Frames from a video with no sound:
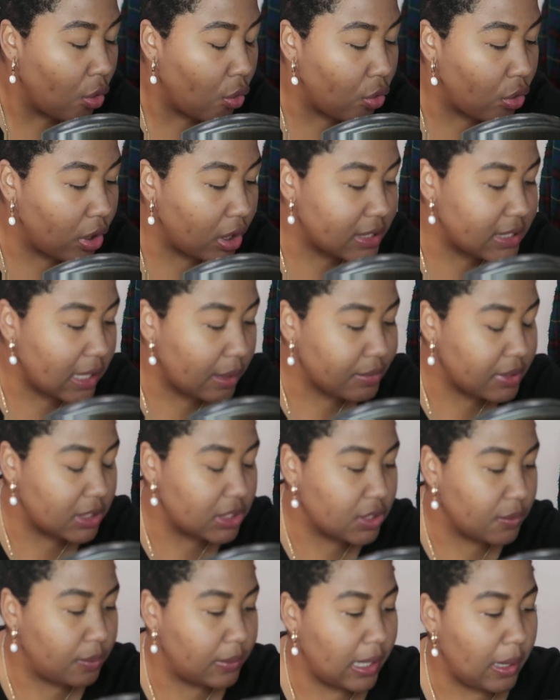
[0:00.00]
or
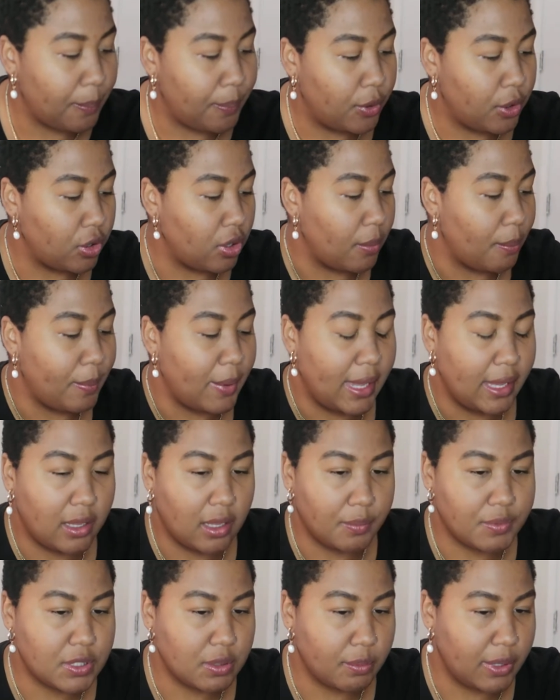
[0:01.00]
attempting to like put on
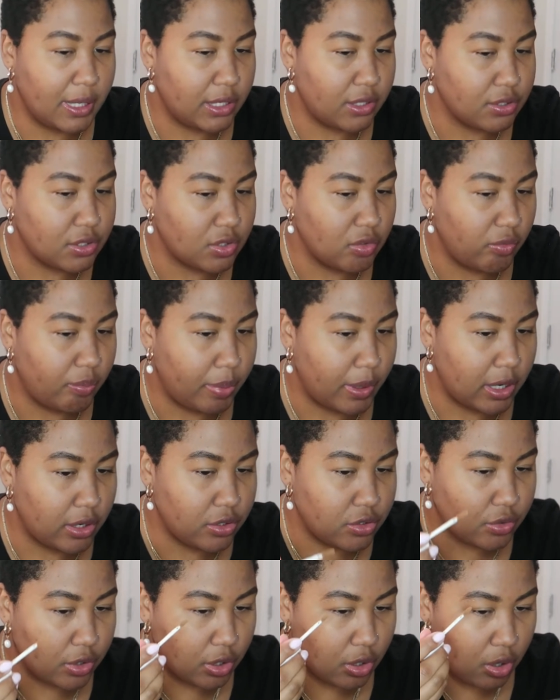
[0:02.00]
makeup to make yourself better
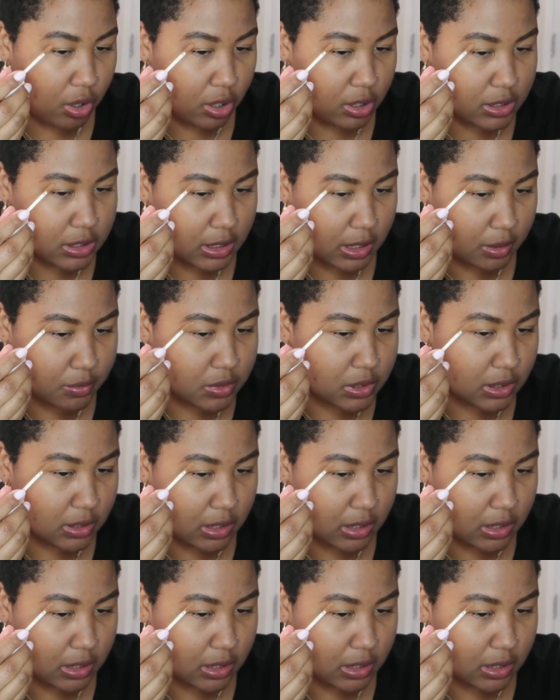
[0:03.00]
during hard times,